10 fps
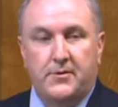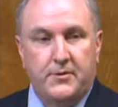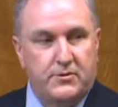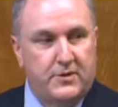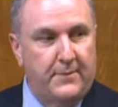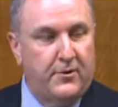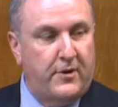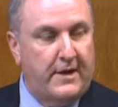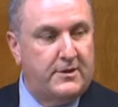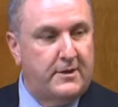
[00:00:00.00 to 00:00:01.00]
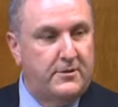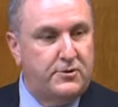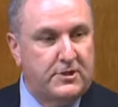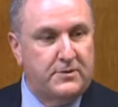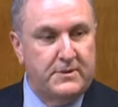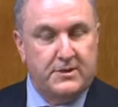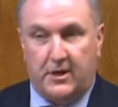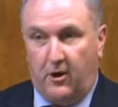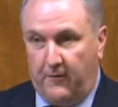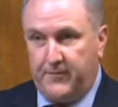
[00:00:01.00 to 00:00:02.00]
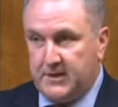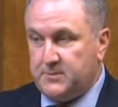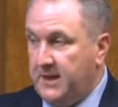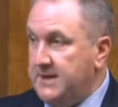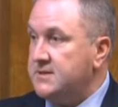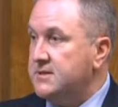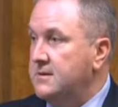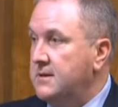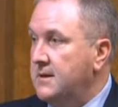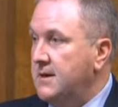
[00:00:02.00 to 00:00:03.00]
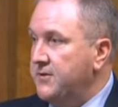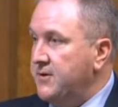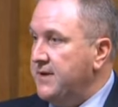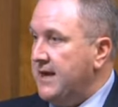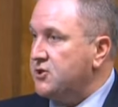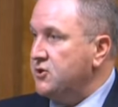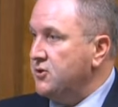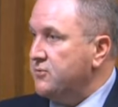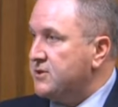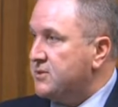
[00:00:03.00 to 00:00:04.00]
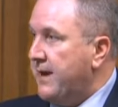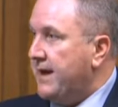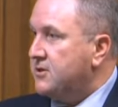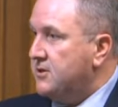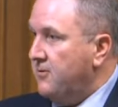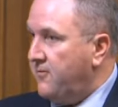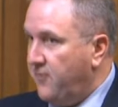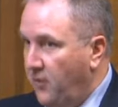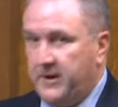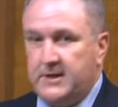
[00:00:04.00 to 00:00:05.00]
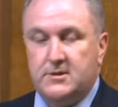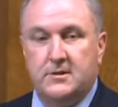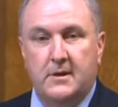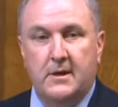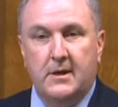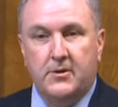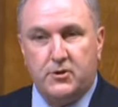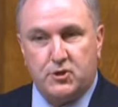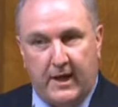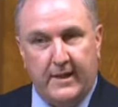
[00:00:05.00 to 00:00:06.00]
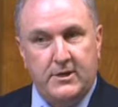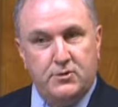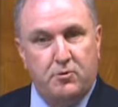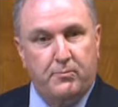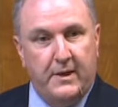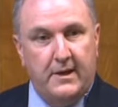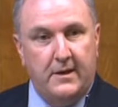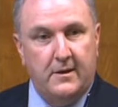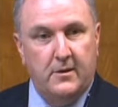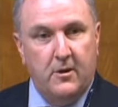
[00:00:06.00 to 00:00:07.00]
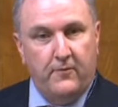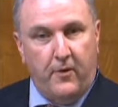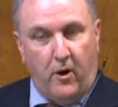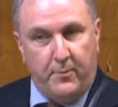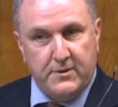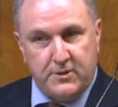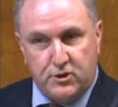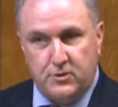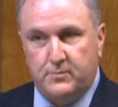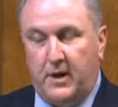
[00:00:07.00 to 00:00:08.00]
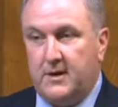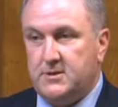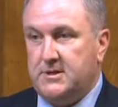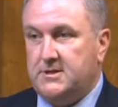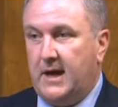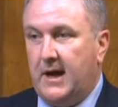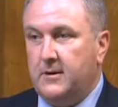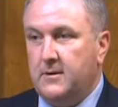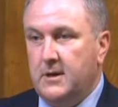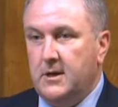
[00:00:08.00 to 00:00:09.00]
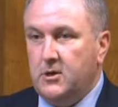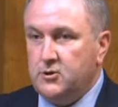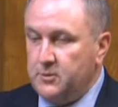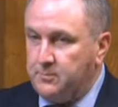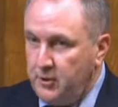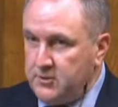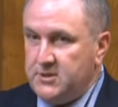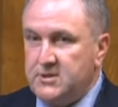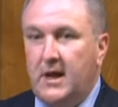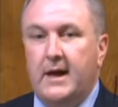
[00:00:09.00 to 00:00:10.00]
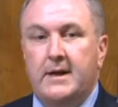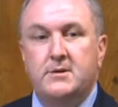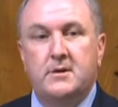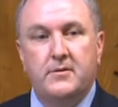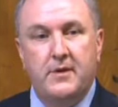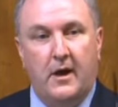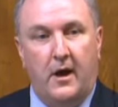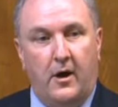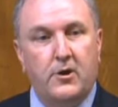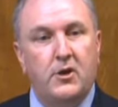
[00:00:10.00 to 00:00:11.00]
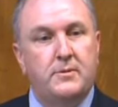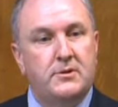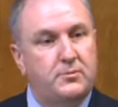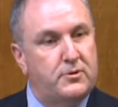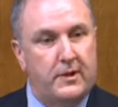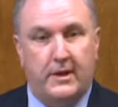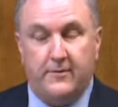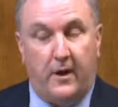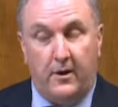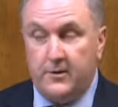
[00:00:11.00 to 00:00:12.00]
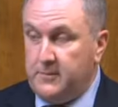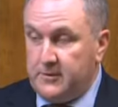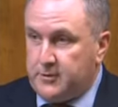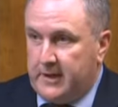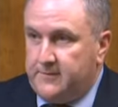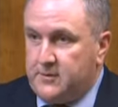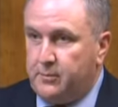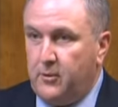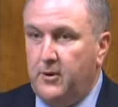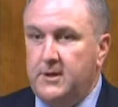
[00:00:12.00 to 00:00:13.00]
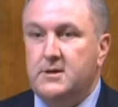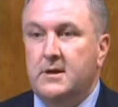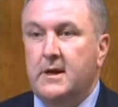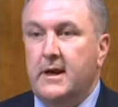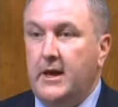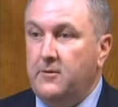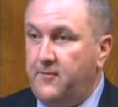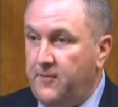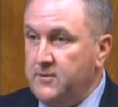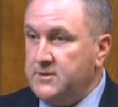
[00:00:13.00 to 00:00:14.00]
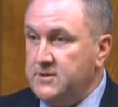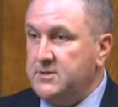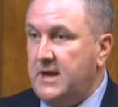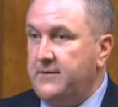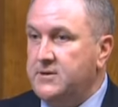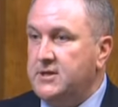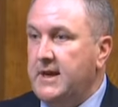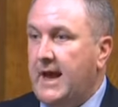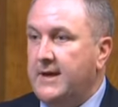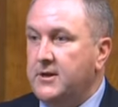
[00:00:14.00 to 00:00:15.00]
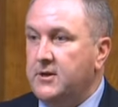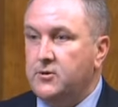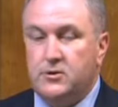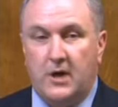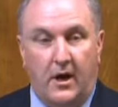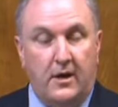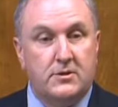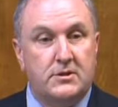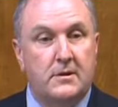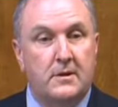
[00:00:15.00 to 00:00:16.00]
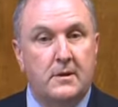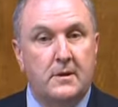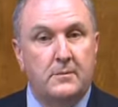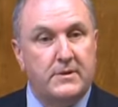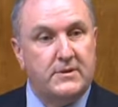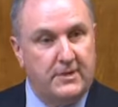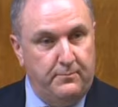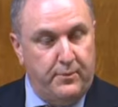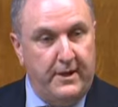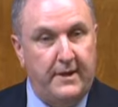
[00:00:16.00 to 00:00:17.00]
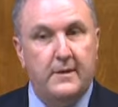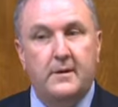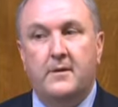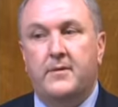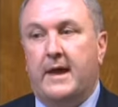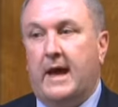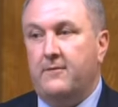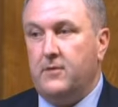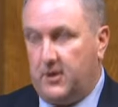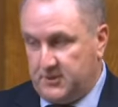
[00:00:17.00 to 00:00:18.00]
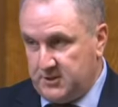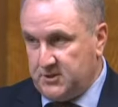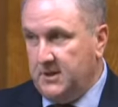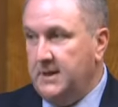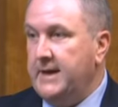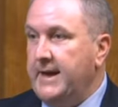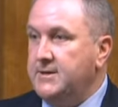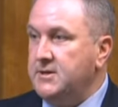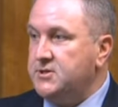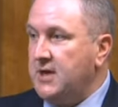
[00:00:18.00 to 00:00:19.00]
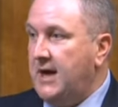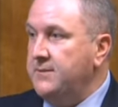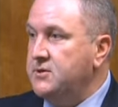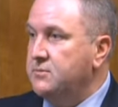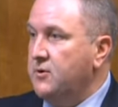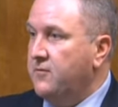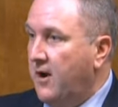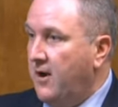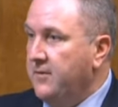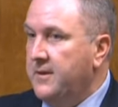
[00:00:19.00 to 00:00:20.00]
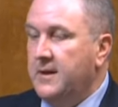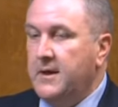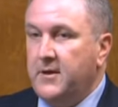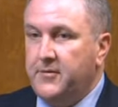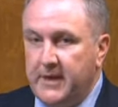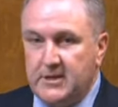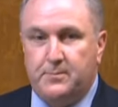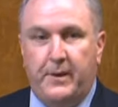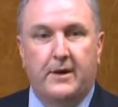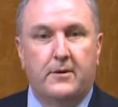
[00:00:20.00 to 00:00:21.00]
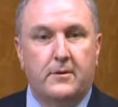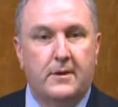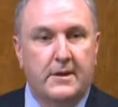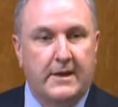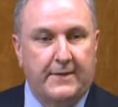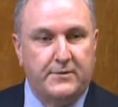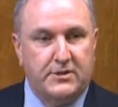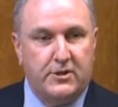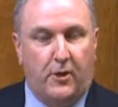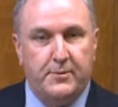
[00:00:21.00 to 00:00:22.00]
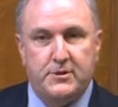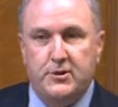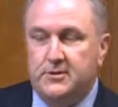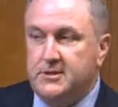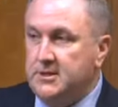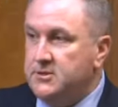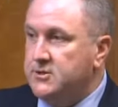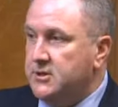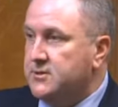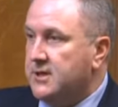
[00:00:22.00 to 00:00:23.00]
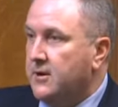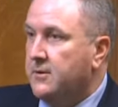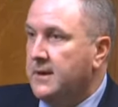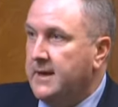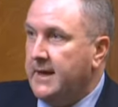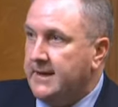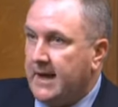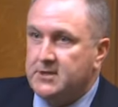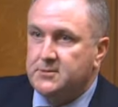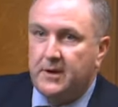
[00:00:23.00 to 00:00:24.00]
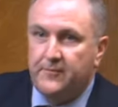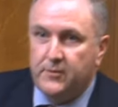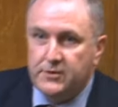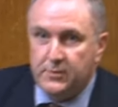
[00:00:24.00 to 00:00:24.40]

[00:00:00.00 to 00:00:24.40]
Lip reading: the democratic legitimacy of this place, the national respect for it. The challenge will be for opposition parties now to put aside the arguments which they have deployed in full sincerity and in good heart, but simply they have lost. It is time to move on. This bill gives us the opportunity to do so. It has my full